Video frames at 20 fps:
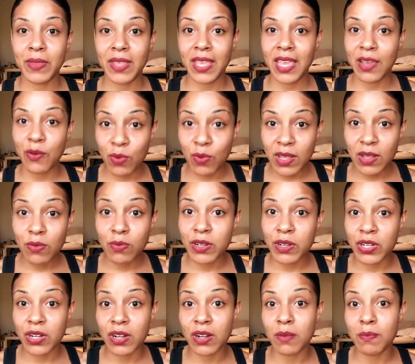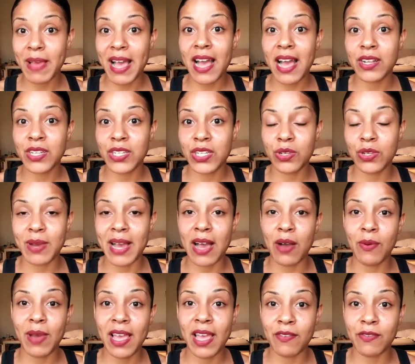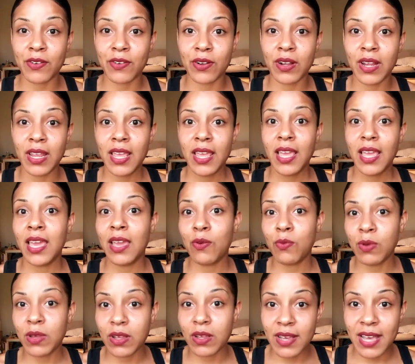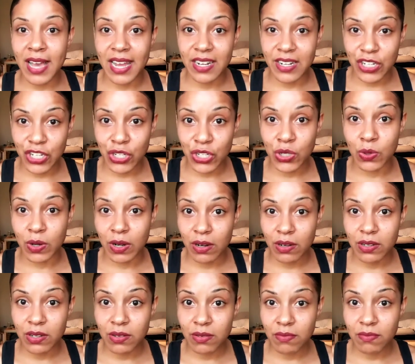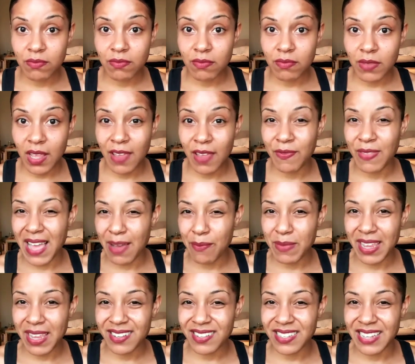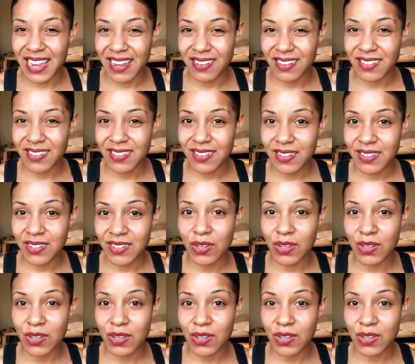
it will return back to you. However, it will cut it short, if that makes sense.